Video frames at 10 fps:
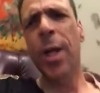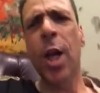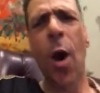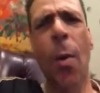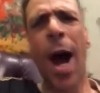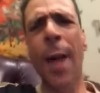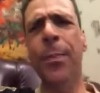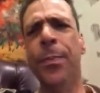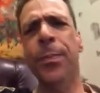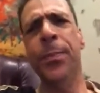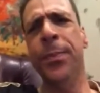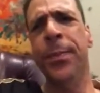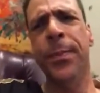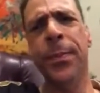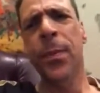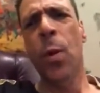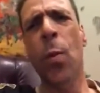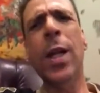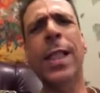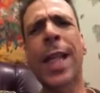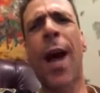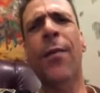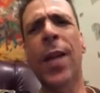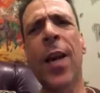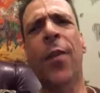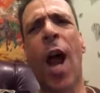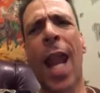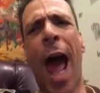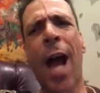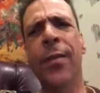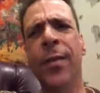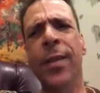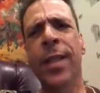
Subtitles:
you know what? We just have to live our life